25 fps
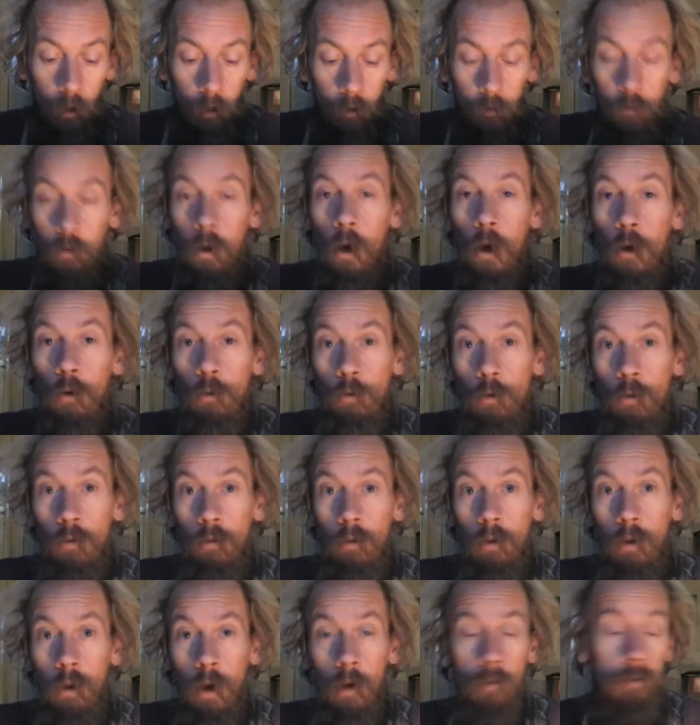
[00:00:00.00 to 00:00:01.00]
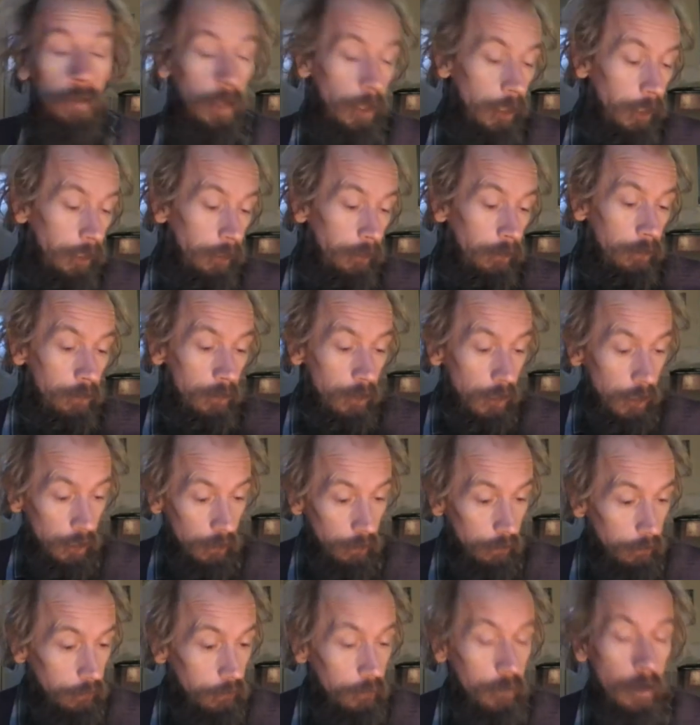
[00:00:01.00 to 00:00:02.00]
So, lovely
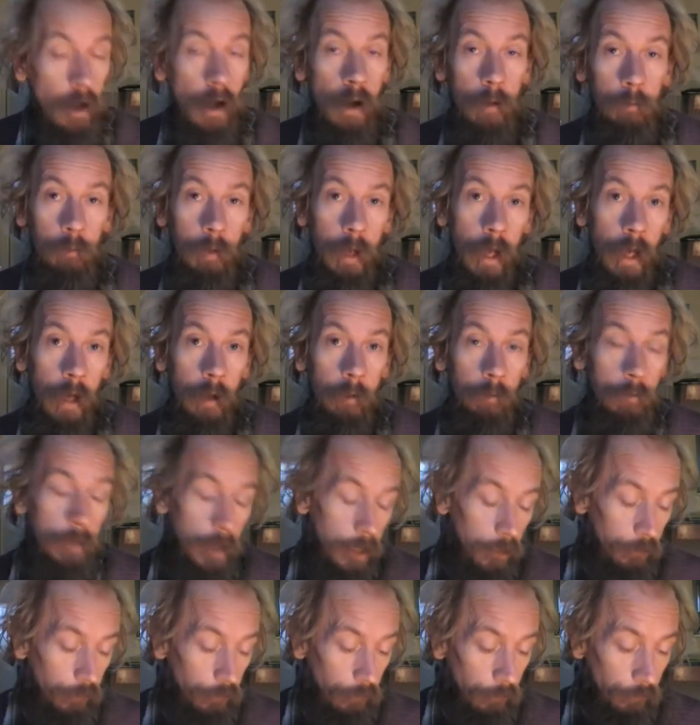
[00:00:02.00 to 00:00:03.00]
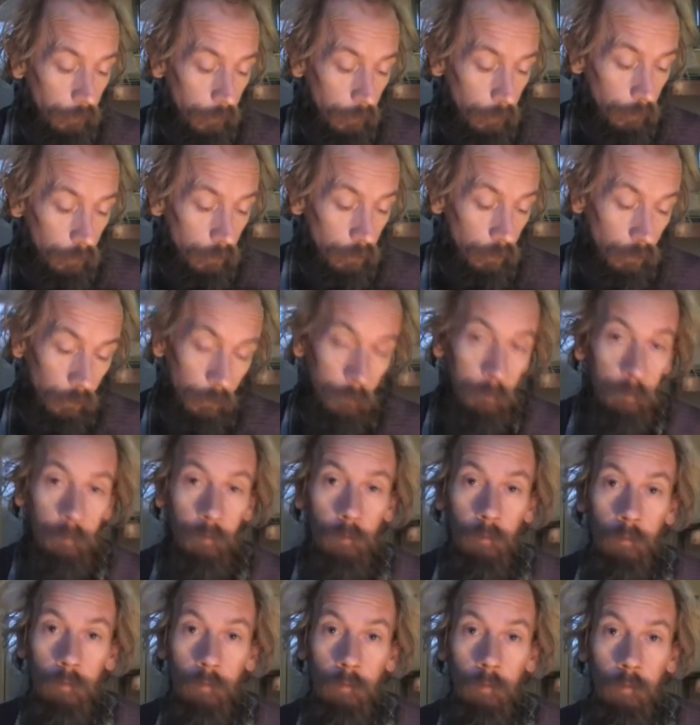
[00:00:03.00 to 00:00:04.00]
little psalm there, makes you feel good.
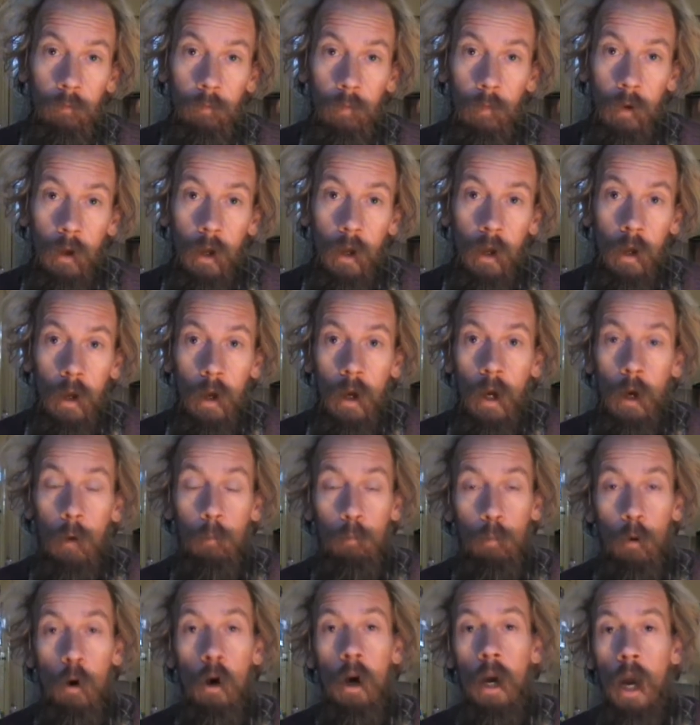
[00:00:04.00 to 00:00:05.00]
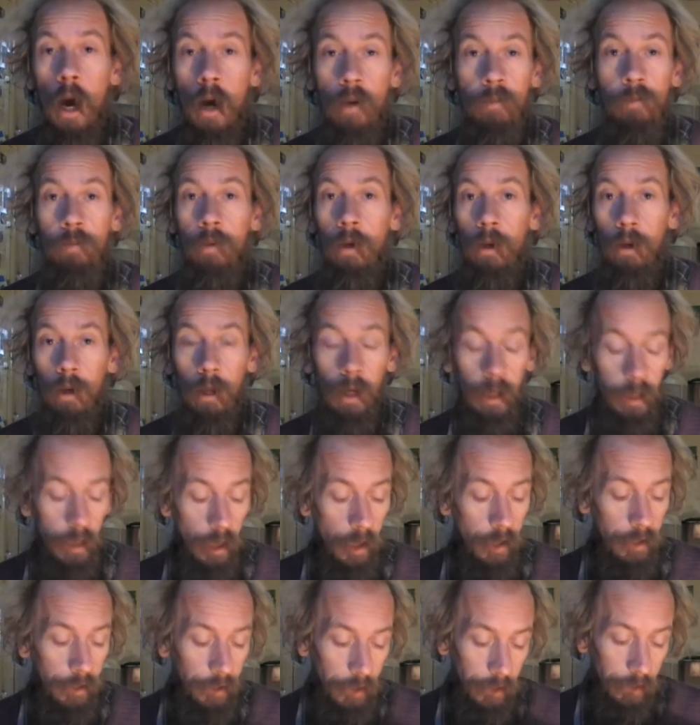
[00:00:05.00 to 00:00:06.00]
And boy, I felt like
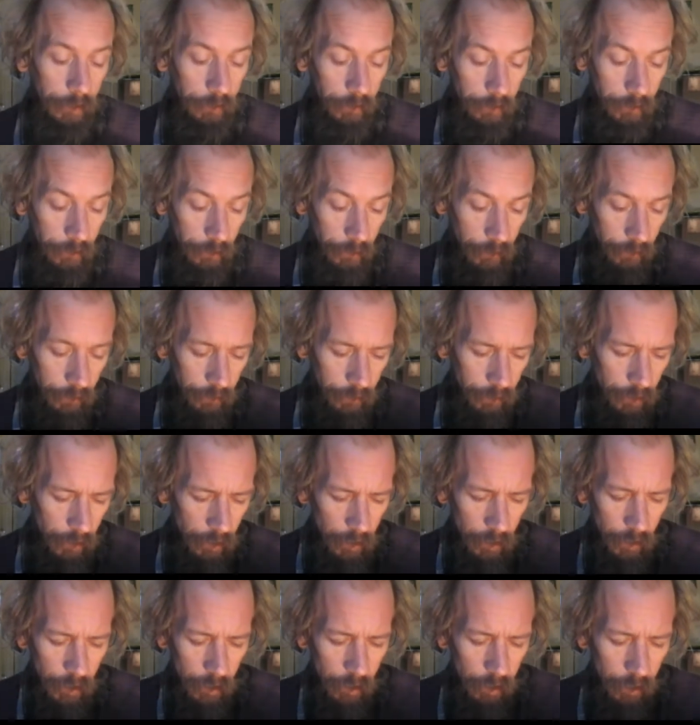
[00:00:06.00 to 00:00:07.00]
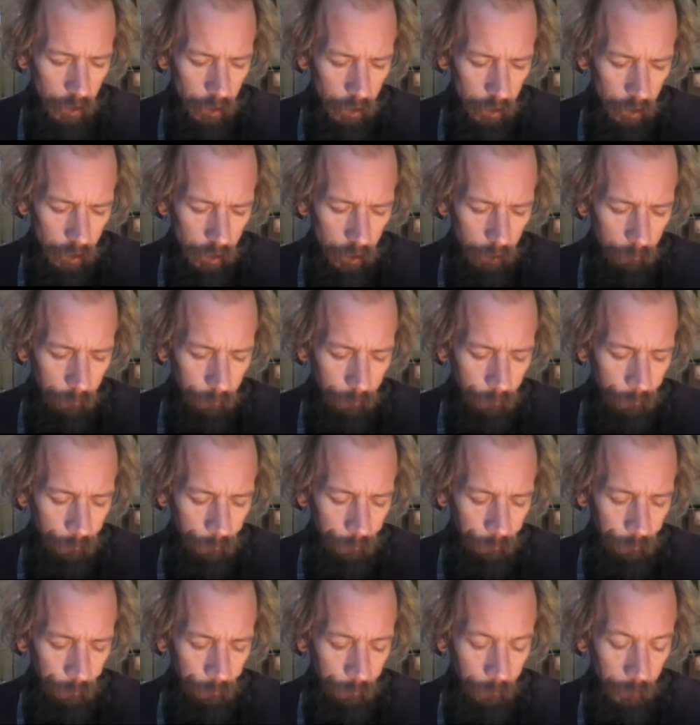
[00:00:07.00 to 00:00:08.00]
I needed it. and
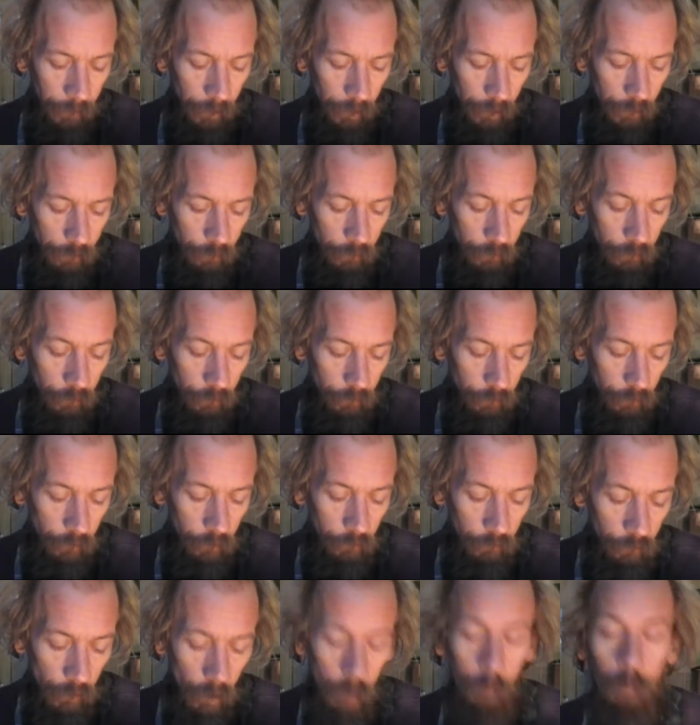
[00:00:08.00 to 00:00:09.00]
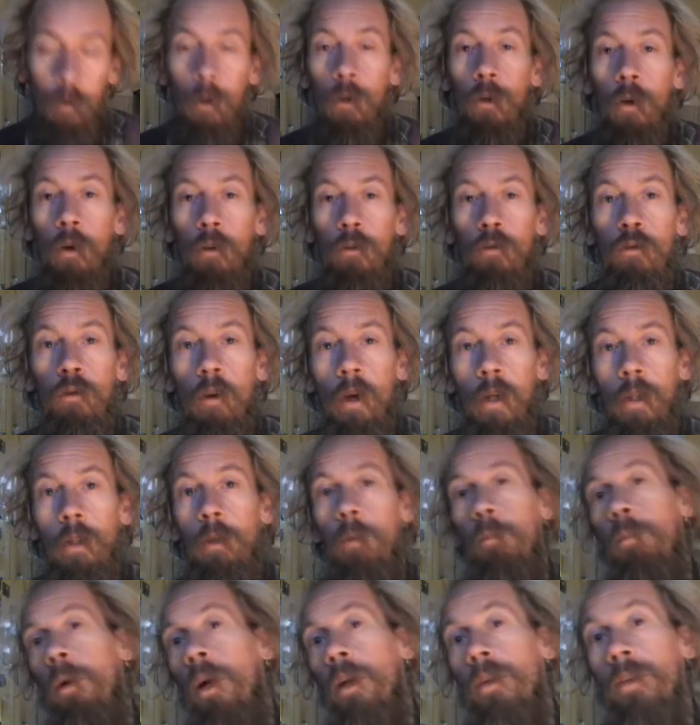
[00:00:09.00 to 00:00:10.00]
the sun will not strike
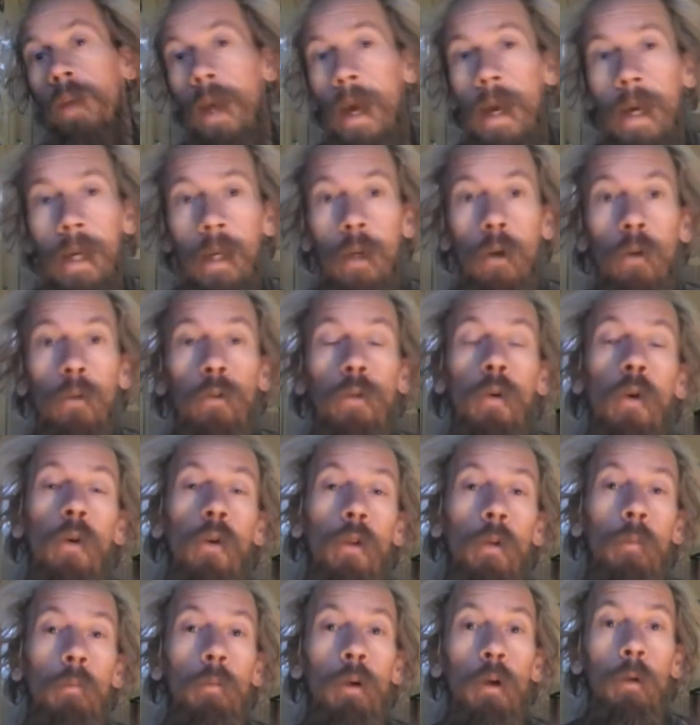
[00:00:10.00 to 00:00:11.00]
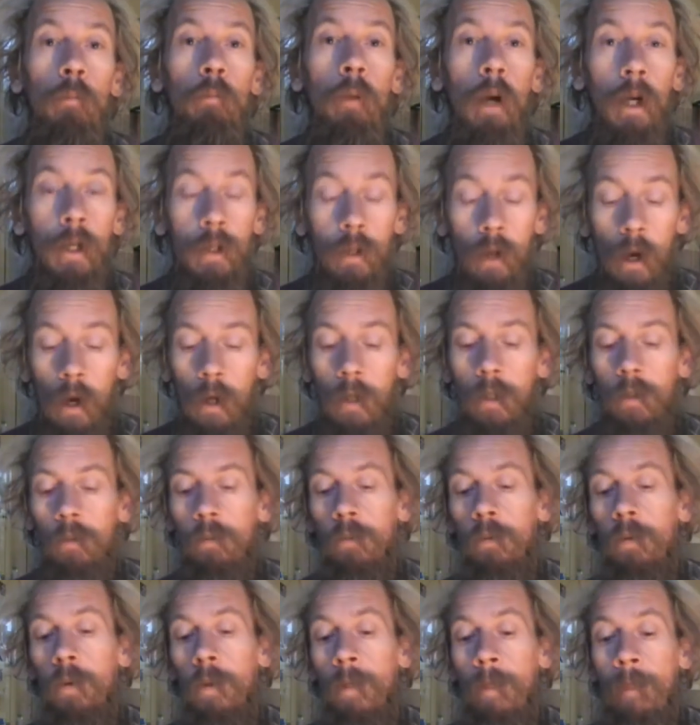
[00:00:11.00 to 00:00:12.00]
you by day or nor the moon by
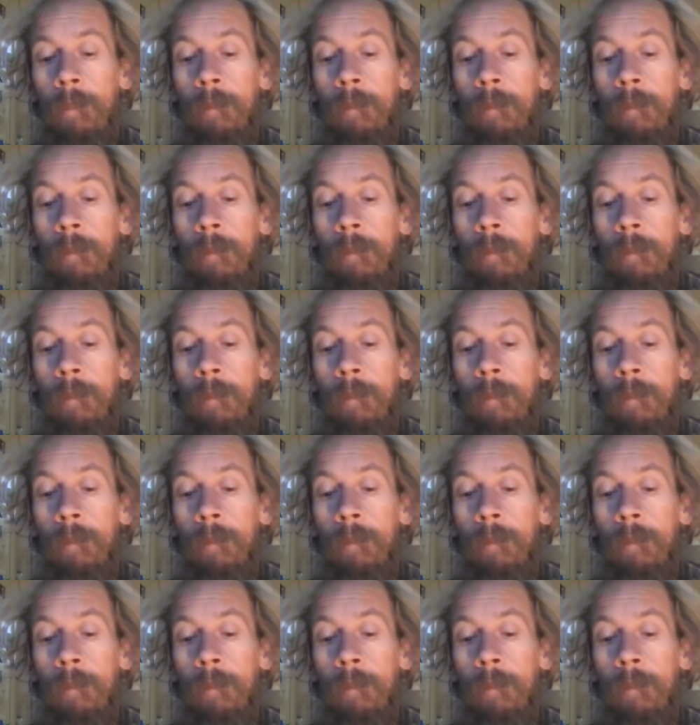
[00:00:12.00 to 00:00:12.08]
night.